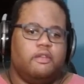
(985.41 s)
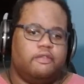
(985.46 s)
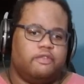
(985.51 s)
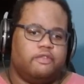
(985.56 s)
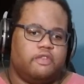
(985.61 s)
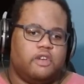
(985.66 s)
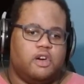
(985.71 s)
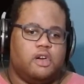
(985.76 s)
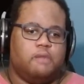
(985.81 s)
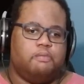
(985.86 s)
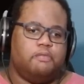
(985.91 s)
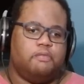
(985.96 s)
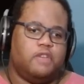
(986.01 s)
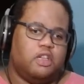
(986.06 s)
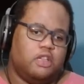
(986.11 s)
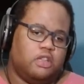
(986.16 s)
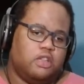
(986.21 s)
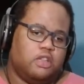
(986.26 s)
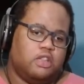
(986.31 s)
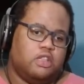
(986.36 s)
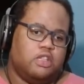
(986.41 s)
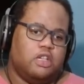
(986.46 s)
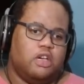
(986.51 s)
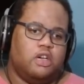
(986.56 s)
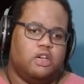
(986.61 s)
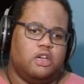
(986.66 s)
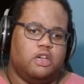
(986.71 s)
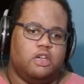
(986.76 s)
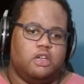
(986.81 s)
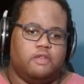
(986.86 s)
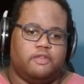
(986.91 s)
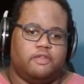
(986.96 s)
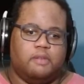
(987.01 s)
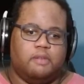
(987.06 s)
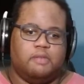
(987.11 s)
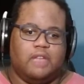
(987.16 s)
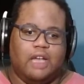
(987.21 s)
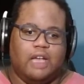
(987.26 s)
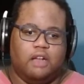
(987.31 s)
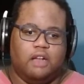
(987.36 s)
from the
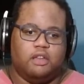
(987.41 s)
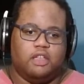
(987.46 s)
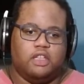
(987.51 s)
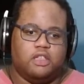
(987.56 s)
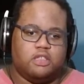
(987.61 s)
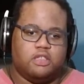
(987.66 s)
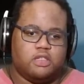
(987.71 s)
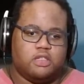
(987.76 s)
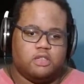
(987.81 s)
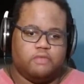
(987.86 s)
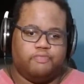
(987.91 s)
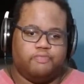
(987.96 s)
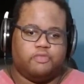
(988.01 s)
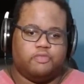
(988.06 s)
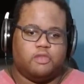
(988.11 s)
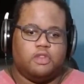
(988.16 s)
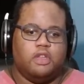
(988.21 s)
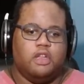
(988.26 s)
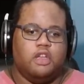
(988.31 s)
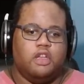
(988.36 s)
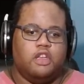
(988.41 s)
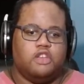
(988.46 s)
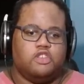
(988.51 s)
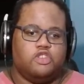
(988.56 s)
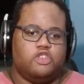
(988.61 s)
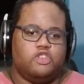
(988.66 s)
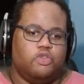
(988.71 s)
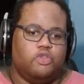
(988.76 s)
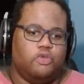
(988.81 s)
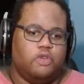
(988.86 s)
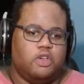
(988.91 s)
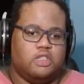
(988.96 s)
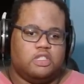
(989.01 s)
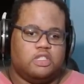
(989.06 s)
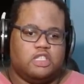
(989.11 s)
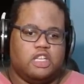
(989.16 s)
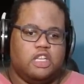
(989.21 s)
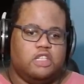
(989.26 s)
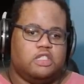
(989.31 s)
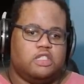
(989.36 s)
outlets to a
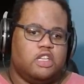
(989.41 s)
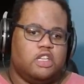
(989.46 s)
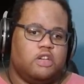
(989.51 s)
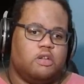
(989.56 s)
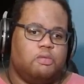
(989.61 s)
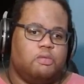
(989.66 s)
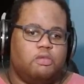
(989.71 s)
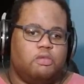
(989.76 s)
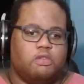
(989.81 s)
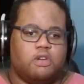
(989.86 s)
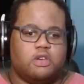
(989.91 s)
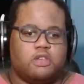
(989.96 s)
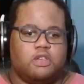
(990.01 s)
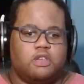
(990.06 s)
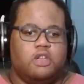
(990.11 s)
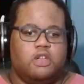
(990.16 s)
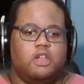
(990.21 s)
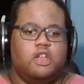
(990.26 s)
single port.